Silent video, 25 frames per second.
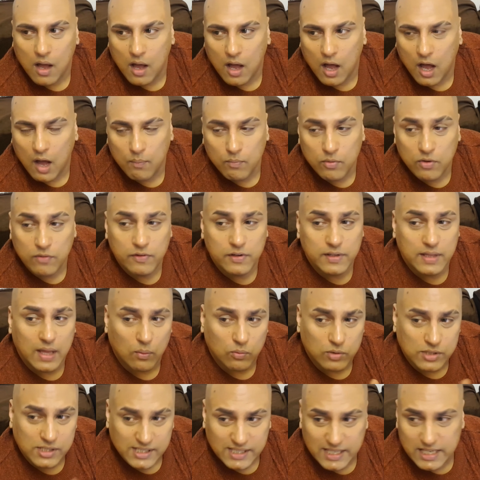A movie that
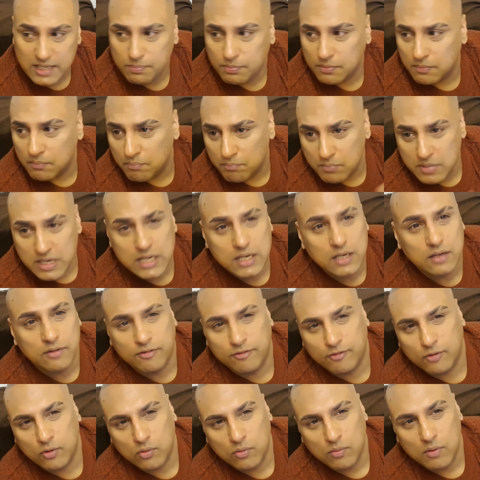was deep,
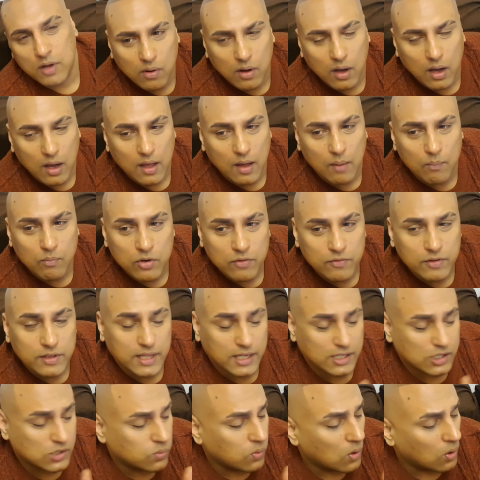meaningful, a movie
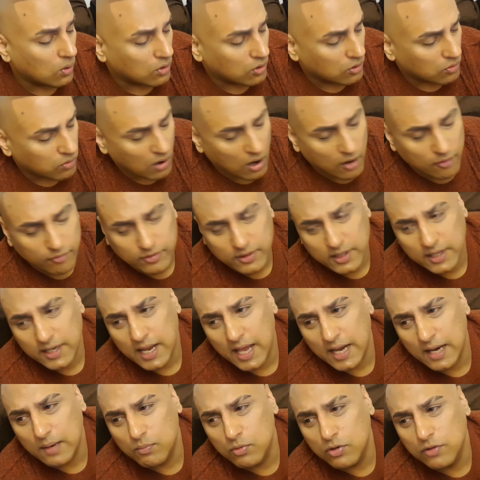that's well crafted,
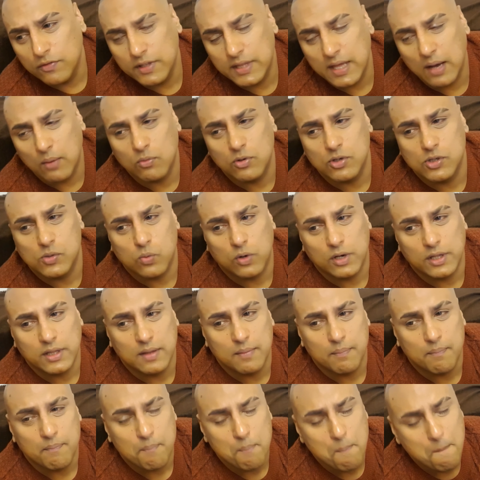and a movie that was one of
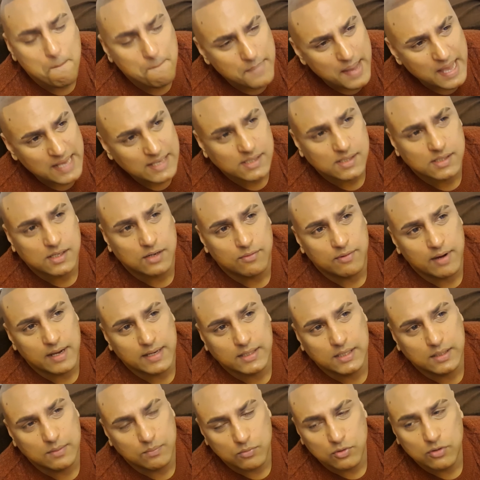the best
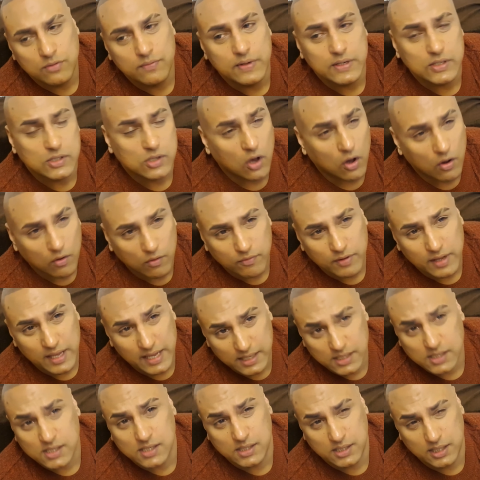directed movies of
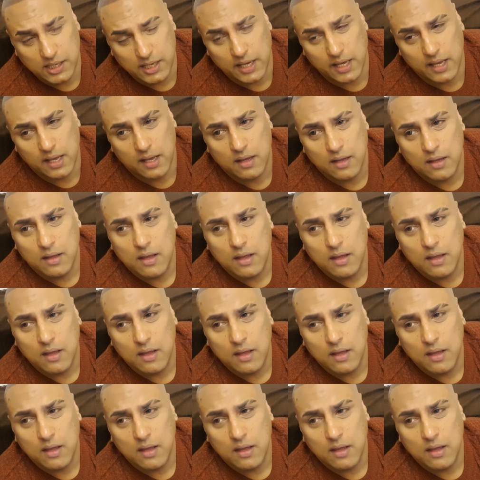its year.